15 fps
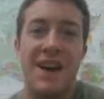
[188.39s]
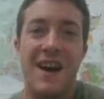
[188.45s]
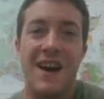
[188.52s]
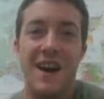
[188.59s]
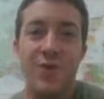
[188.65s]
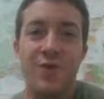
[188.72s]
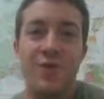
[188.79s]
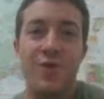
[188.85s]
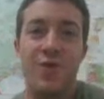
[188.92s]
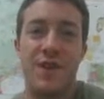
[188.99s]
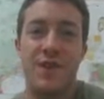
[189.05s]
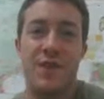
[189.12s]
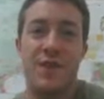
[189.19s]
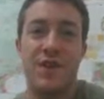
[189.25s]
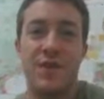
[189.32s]
I also
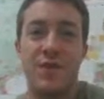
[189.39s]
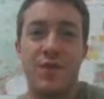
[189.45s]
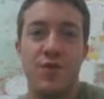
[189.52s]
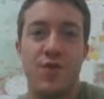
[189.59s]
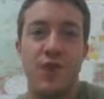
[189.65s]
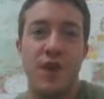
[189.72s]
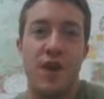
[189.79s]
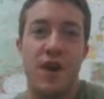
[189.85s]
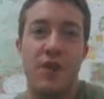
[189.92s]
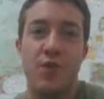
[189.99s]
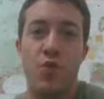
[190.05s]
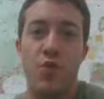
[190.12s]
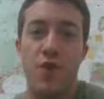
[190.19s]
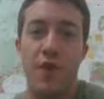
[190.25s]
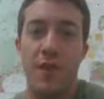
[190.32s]
wanted to give you a
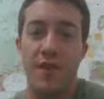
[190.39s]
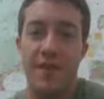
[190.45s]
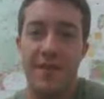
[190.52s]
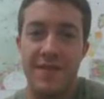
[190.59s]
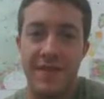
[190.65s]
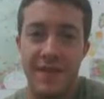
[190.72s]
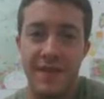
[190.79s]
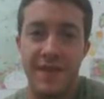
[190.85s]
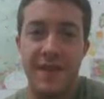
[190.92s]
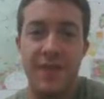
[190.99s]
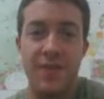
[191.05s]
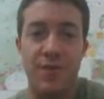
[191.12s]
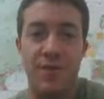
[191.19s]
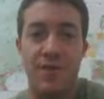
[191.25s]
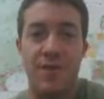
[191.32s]
more
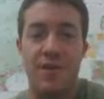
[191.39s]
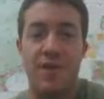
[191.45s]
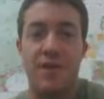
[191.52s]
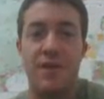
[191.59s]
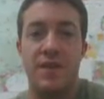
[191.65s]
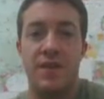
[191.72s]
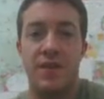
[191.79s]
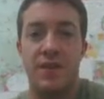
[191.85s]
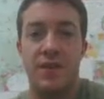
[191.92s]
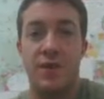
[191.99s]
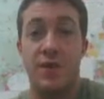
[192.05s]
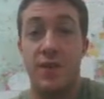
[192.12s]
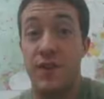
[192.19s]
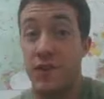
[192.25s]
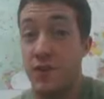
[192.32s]
detailed
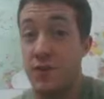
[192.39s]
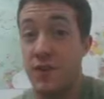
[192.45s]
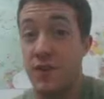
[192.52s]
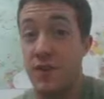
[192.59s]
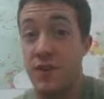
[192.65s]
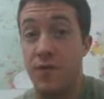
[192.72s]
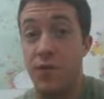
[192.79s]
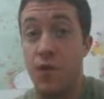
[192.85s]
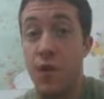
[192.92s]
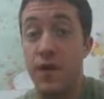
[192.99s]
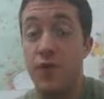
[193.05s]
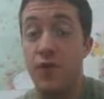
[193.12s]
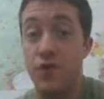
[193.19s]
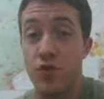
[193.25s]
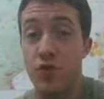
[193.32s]
description of
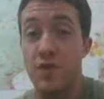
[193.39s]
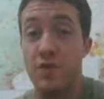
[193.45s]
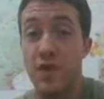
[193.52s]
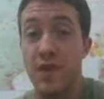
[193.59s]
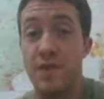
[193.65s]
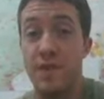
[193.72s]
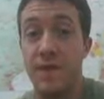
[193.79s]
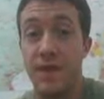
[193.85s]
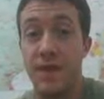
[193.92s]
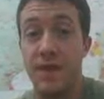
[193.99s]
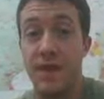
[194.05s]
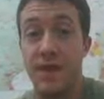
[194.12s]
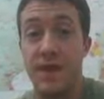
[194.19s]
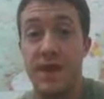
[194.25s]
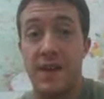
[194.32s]
what you should be
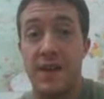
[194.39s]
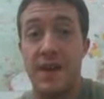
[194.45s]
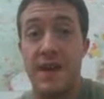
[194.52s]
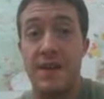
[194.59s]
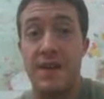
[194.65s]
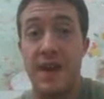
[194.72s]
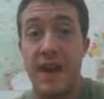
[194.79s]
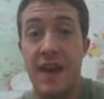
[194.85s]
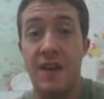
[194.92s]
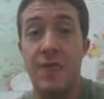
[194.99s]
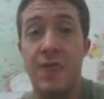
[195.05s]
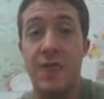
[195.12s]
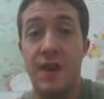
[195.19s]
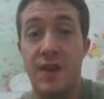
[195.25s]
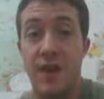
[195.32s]
feeling in
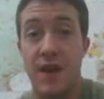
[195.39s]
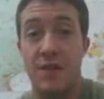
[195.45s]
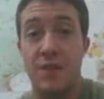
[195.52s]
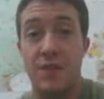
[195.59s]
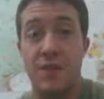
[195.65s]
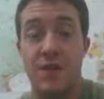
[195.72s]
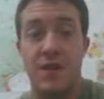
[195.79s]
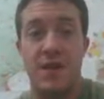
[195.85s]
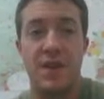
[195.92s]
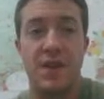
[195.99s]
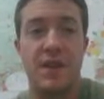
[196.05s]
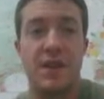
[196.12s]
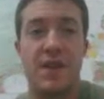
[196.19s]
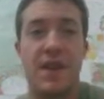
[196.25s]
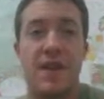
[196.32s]
every grape,
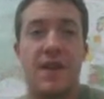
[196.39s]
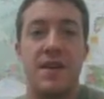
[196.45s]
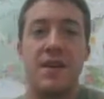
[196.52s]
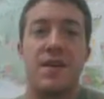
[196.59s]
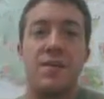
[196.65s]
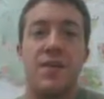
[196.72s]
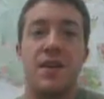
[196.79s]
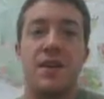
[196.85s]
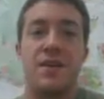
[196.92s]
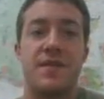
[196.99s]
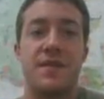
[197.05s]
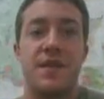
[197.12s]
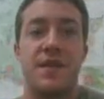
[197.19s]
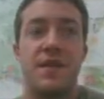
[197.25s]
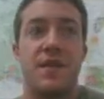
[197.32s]
okay?
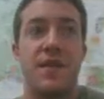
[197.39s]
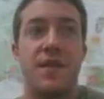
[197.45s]
Because